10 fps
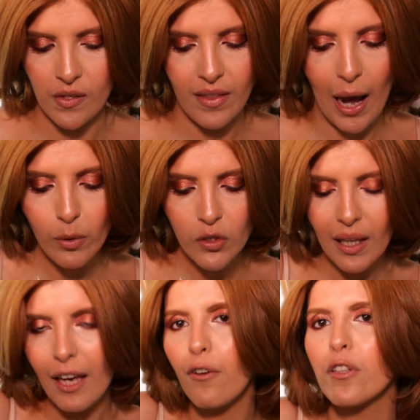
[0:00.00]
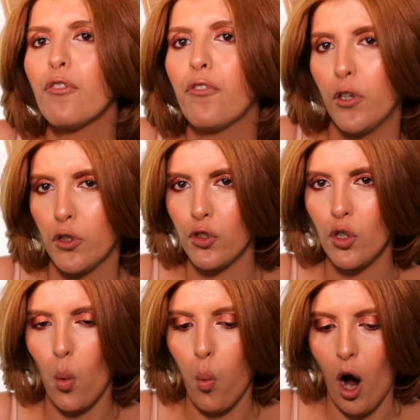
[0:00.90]
That was like for the
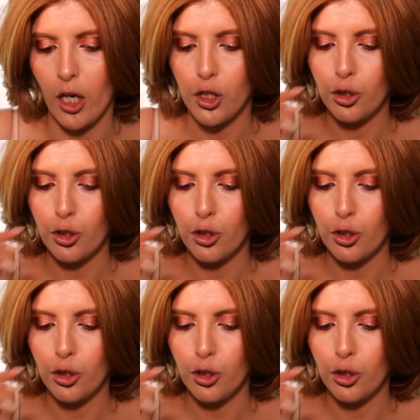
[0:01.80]
first wash.